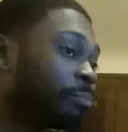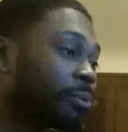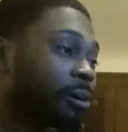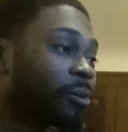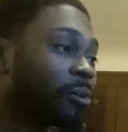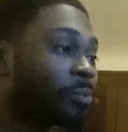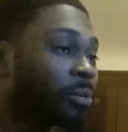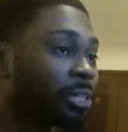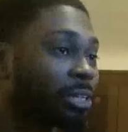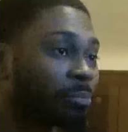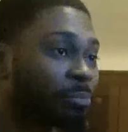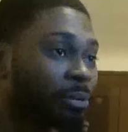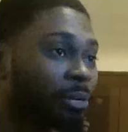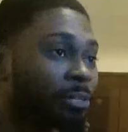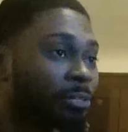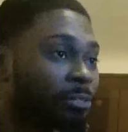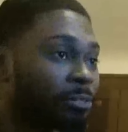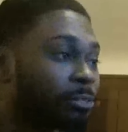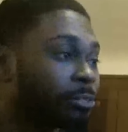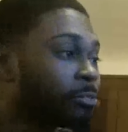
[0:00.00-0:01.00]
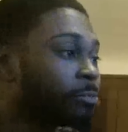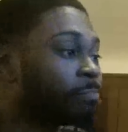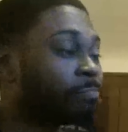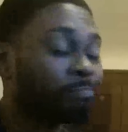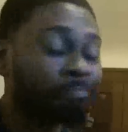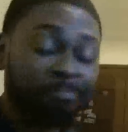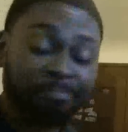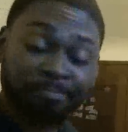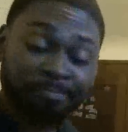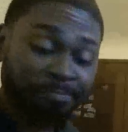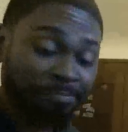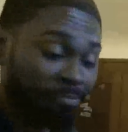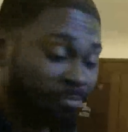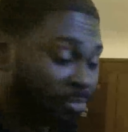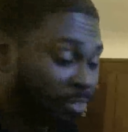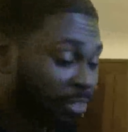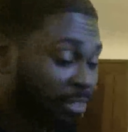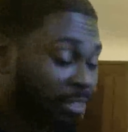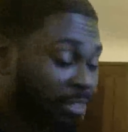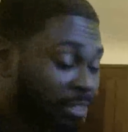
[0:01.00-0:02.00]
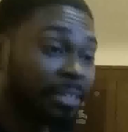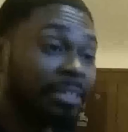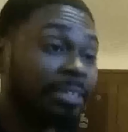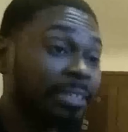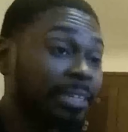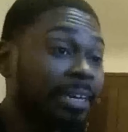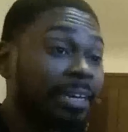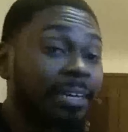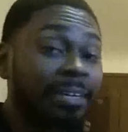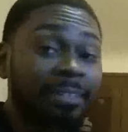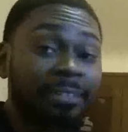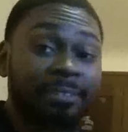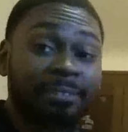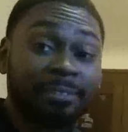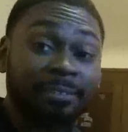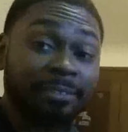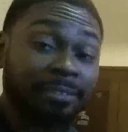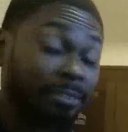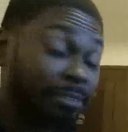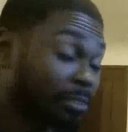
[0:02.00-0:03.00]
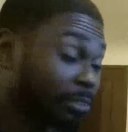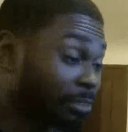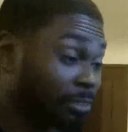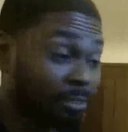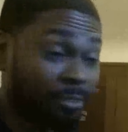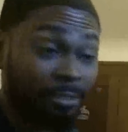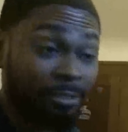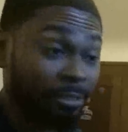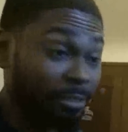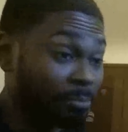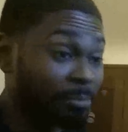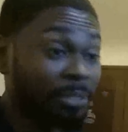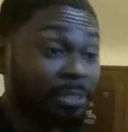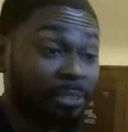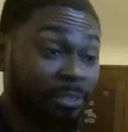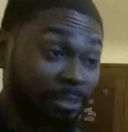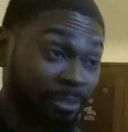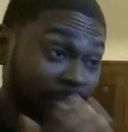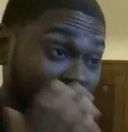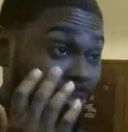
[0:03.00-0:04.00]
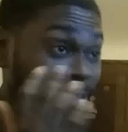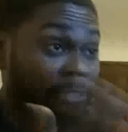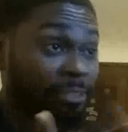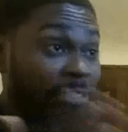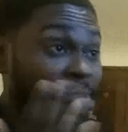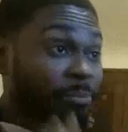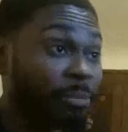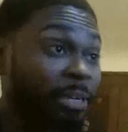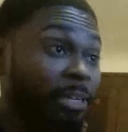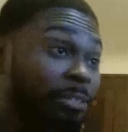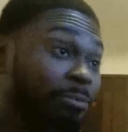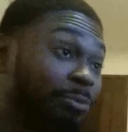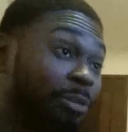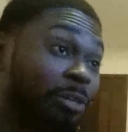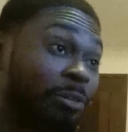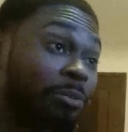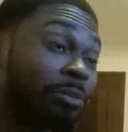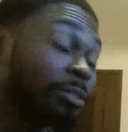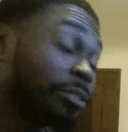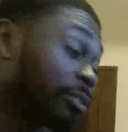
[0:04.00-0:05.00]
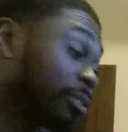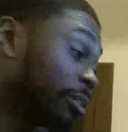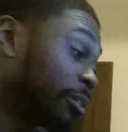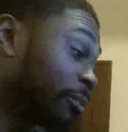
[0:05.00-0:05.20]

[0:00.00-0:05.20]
part one and part two, yeah, this is I mean this is best roast.